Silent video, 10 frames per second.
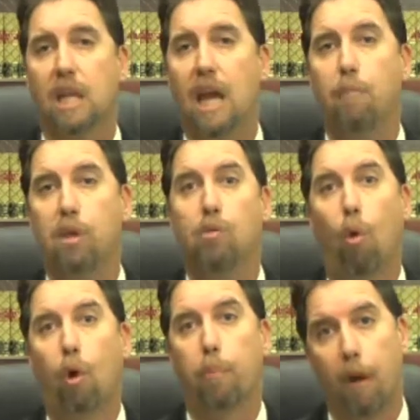It can't be
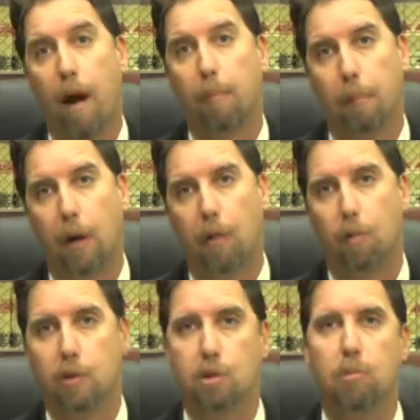your problem, in other words.